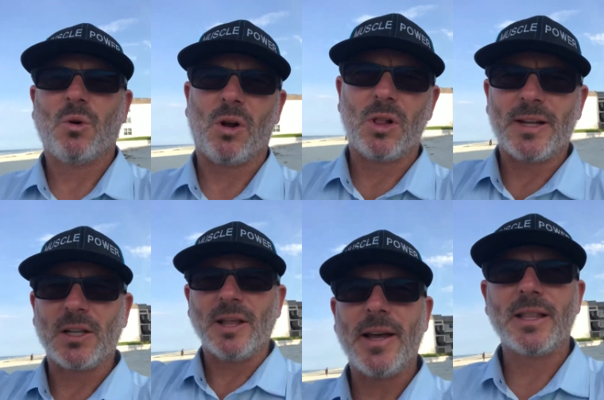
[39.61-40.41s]
Or click
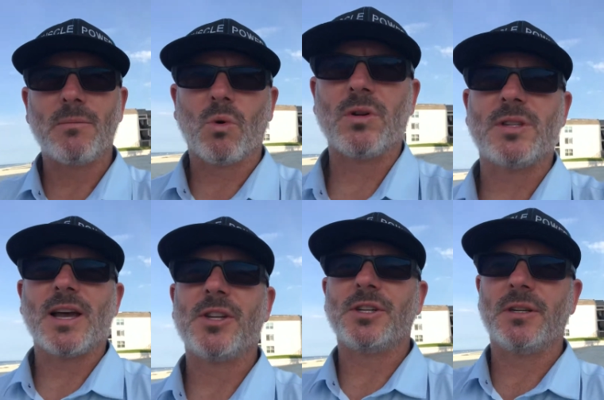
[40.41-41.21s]
the link in the more
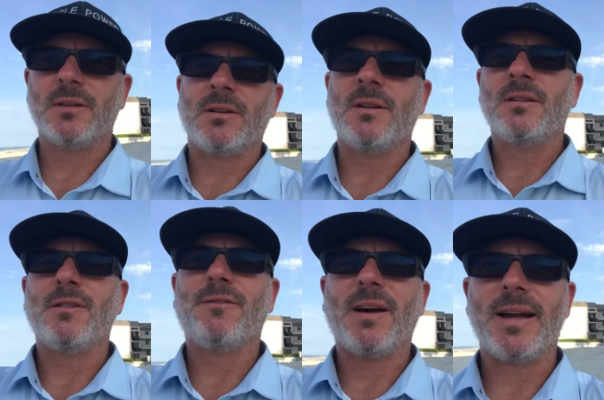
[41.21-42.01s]
section
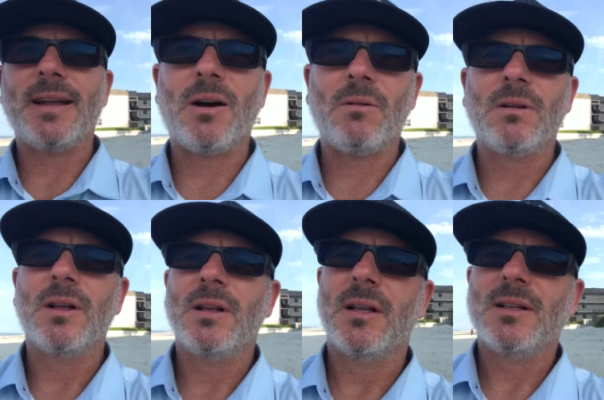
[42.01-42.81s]
to find out
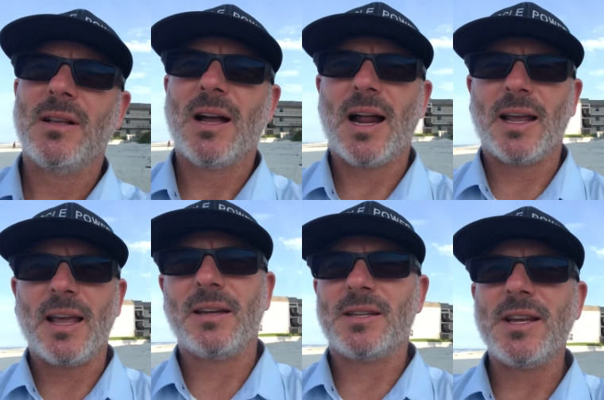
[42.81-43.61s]
how to
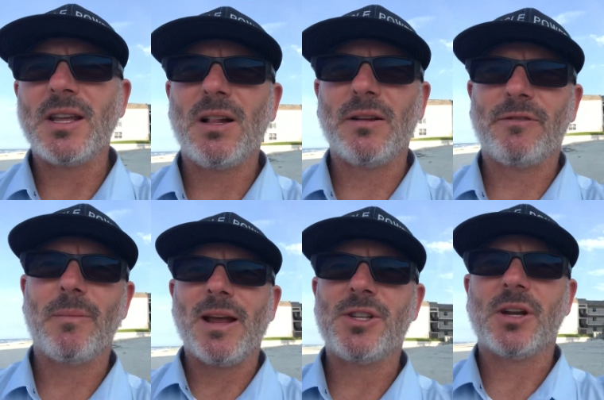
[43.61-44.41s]
get detailed
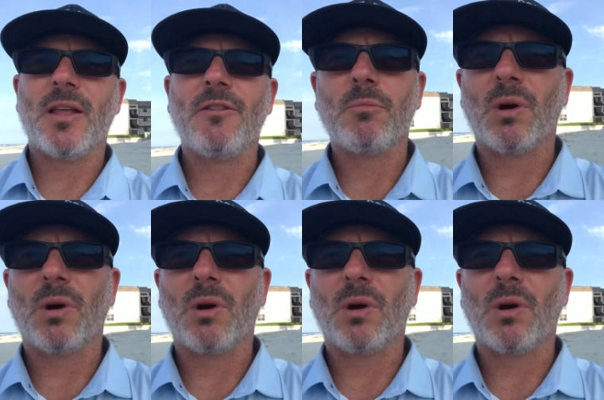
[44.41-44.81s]
information on this